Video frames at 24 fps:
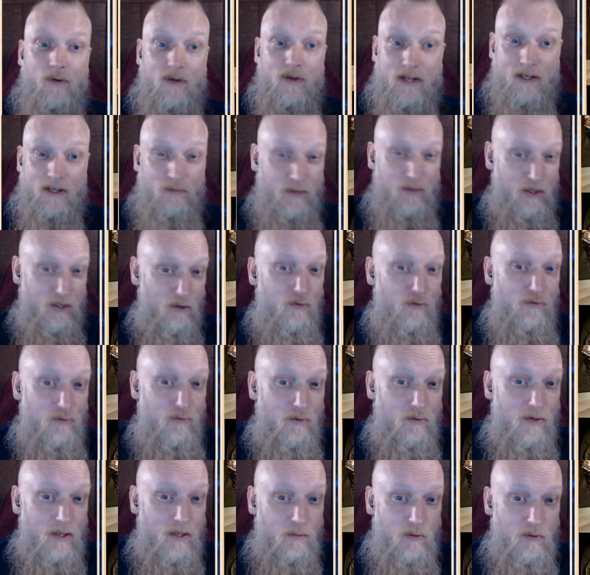these were used
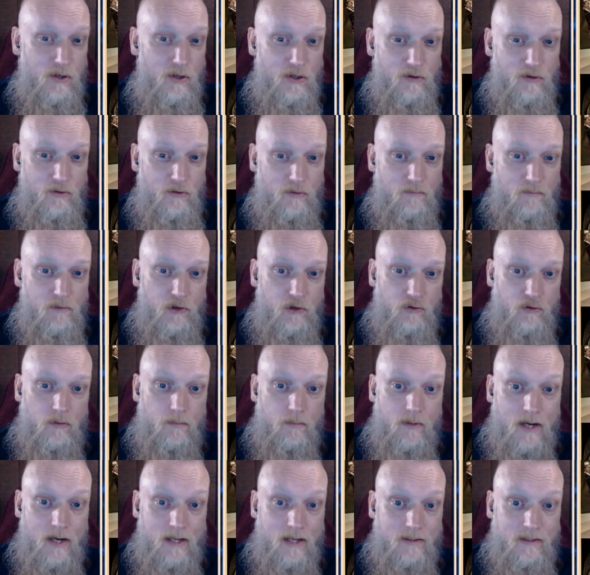for, and they were used in ritual
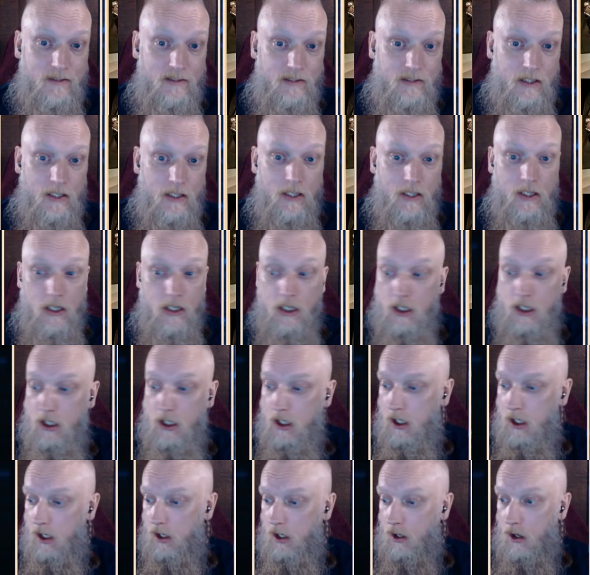practice,
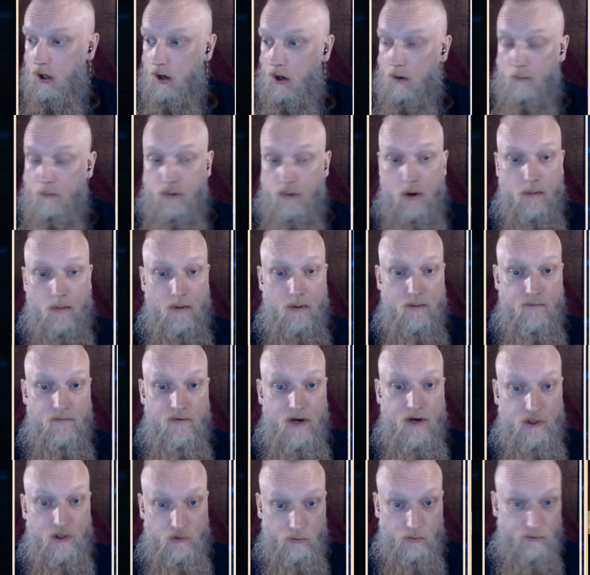probably
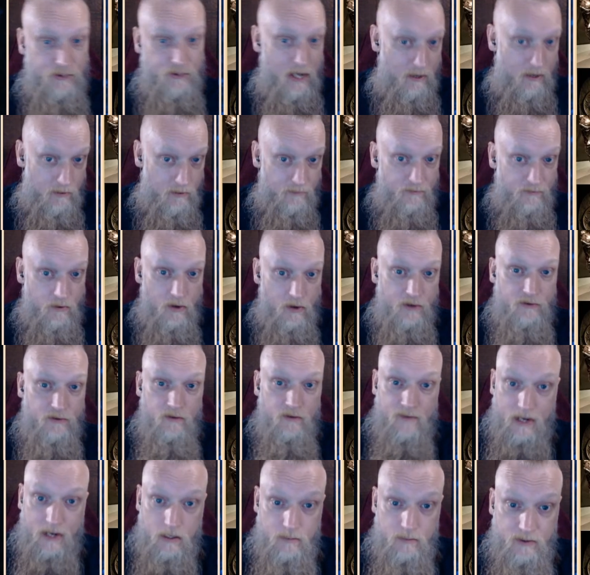ritual sacrifice
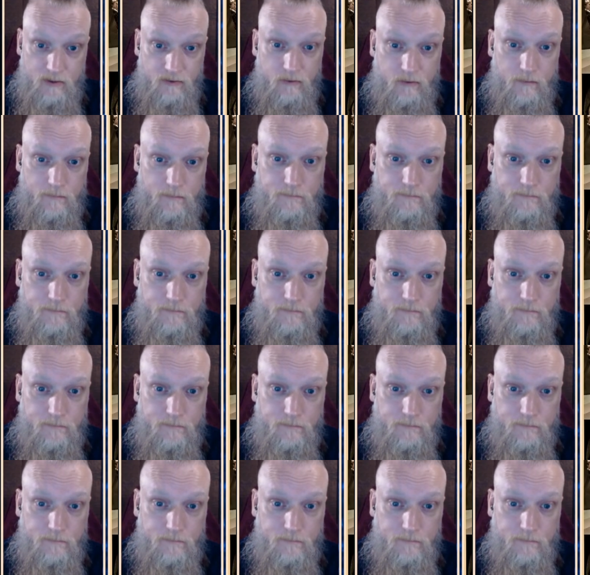of enemies,